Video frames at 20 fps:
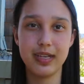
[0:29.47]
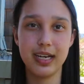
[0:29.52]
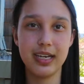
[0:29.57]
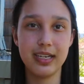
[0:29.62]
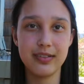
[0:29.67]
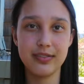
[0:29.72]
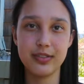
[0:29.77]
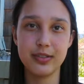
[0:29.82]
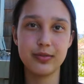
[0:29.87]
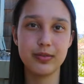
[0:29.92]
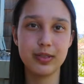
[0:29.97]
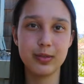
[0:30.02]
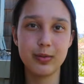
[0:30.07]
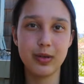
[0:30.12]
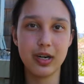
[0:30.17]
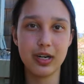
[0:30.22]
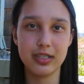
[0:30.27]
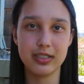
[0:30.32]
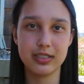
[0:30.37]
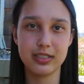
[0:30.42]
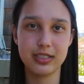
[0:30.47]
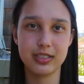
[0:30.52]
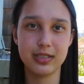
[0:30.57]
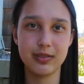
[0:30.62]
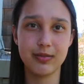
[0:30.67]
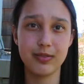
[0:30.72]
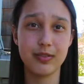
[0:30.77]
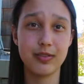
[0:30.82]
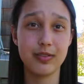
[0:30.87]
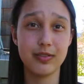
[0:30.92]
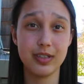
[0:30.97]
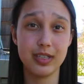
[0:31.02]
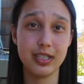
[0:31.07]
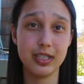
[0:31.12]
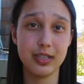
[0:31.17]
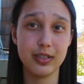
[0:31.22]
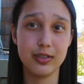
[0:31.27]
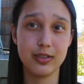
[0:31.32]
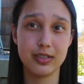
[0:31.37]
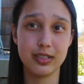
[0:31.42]
And if you rewatch some of the
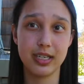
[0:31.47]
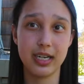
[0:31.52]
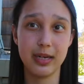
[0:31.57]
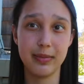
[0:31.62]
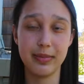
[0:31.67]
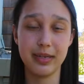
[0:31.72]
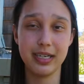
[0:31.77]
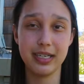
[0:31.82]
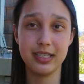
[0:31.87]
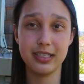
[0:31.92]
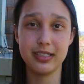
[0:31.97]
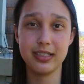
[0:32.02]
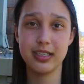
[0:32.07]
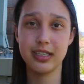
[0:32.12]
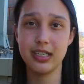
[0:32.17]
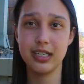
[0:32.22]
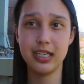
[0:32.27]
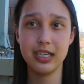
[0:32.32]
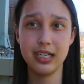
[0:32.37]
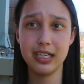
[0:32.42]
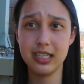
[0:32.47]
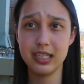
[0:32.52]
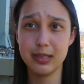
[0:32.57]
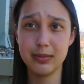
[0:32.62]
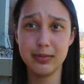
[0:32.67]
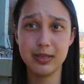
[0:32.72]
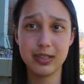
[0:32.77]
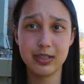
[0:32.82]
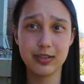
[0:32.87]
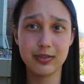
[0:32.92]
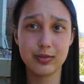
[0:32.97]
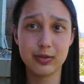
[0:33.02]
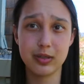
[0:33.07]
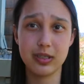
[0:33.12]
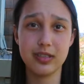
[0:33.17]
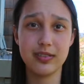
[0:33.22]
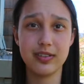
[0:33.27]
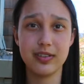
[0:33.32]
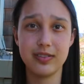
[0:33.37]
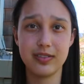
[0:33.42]
videos that I made in the middle of
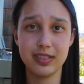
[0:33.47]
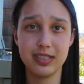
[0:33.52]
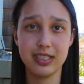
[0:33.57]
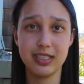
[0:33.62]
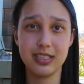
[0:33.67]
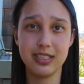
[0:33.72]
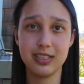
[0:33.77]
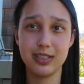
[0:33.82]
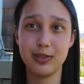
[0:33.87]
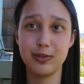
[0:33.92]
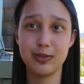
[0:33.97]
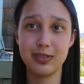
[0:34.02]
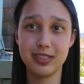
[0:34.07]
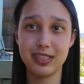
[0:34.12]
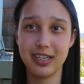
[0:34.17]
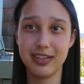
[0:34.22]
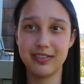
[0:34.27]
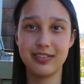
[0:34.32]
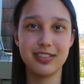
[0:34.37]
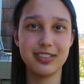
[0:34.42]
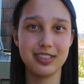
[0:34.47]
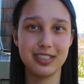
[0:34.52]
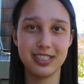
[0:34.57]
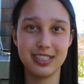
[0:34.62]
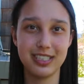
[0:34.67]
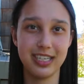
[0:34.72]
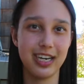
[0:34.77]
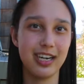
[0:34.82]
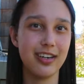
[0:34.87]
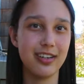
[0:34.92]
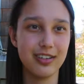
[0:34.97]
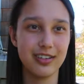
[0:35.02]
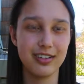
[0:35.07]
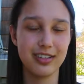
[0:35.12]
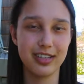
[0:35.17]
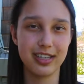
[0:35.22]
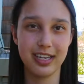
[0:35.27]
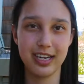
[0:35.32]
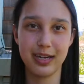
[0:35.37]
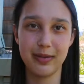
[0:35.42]
2015, you can definitely
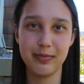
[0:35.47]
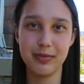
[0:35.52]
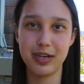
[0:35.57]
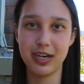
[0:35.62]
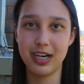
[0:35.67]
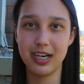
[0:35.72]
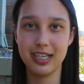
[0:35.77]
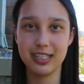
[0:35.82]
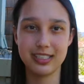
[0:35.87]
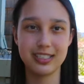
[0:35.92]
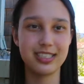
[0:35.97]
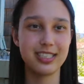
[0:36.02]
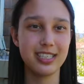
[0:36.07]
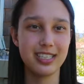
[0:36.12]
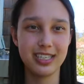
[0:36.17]
tell that I'm not